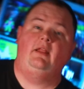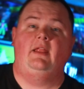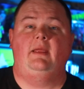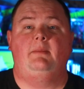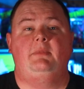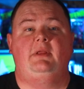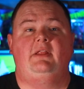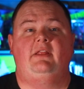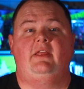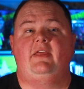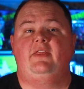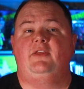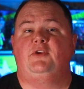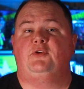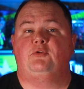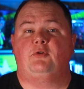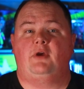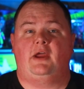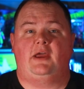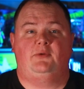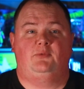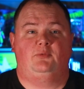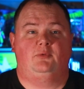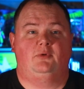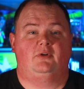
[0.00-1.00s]
Let me lay the
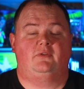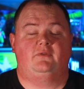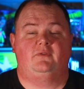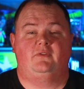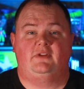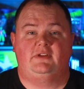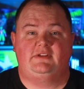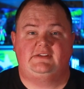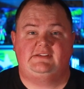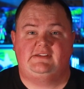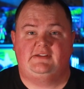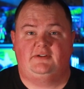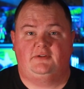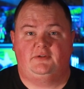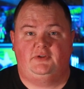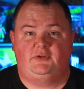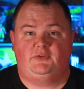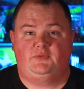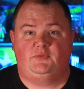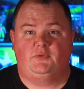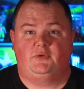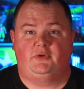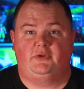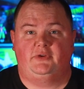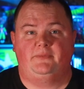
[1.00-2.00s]
groundwork for this
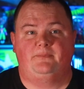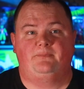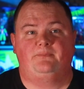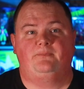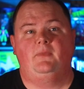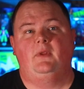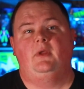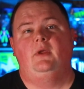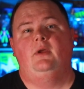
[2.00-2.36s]
series for you.